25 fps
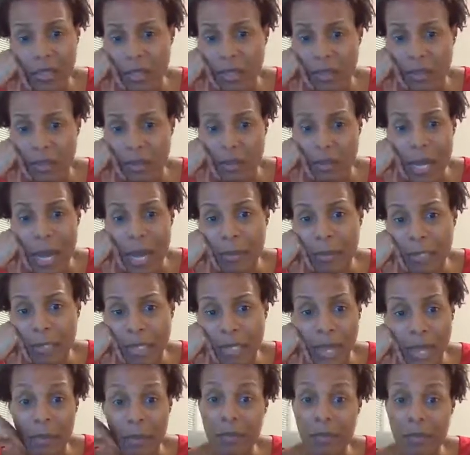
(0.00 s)
Probably
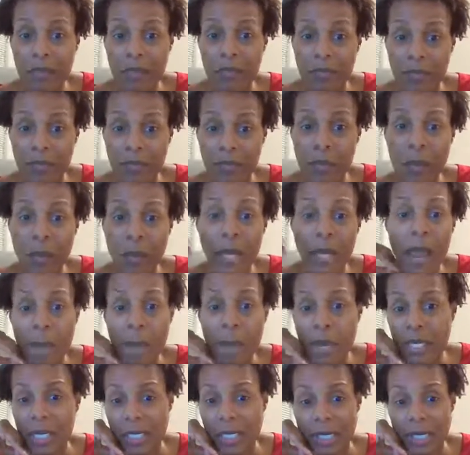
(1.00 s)
from what I
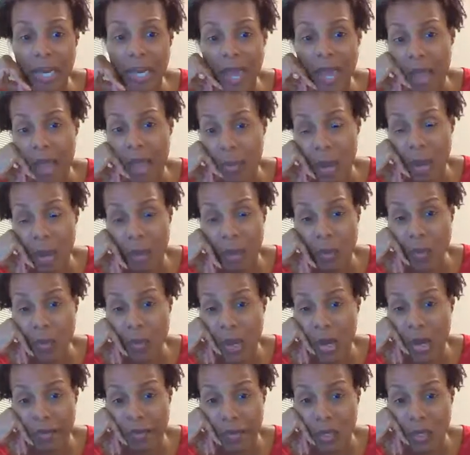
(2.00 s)
bought today, I probably won't
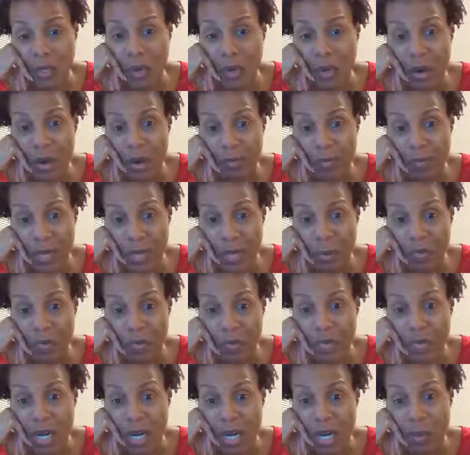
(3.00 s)
have to go out maybe
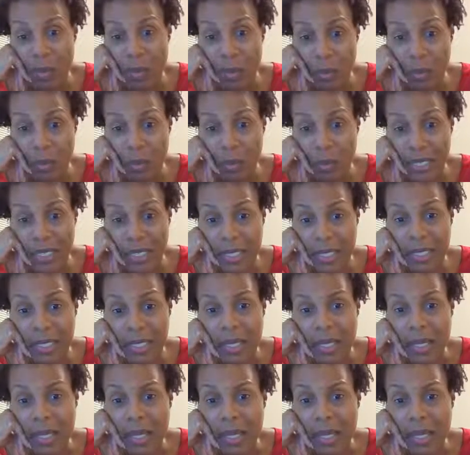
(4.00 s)
for a couple of more weeks.